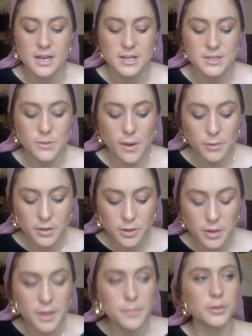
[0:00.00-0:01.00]
So I want to
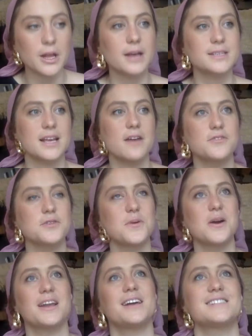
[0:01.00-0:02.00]
really bless
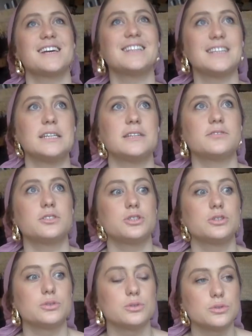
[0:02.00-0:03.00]
everyone as I leave
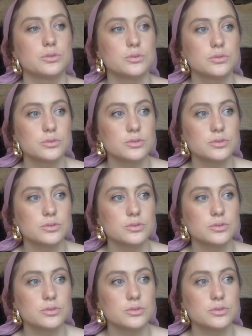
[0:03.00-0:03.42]
to